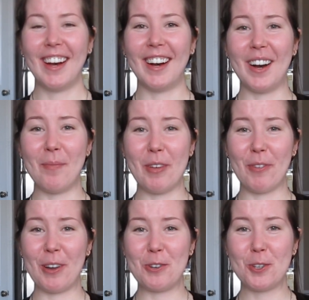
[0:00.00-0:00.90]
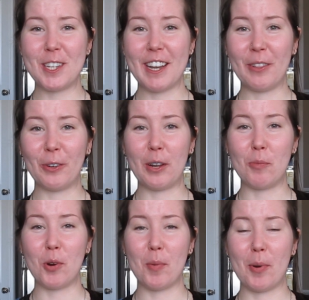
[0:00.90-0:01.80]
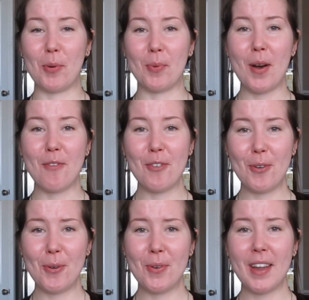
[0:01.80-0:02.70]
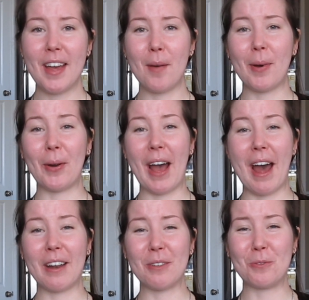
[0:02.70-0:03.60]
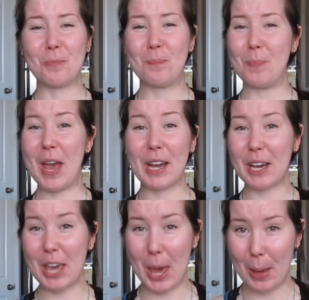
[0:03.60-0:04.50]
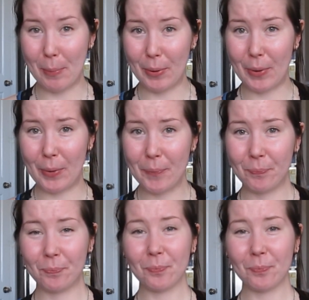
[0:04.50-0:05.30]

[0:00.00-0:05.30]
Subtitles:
if you're interested in learning more about raw food, about how to pick a kibble,